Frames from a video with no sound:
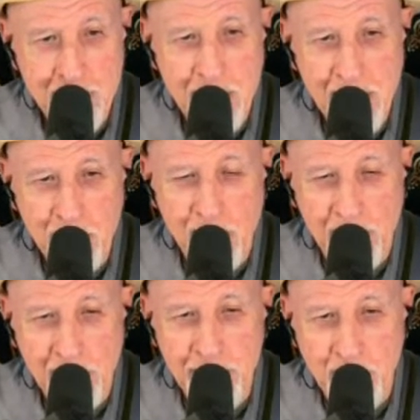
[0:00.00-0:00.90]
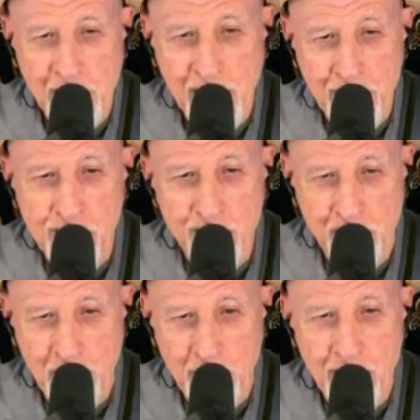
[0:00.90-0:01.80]
he met with Columbia Records
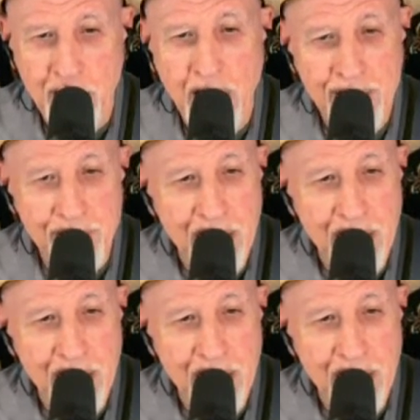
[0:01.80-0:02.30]
chairman Clive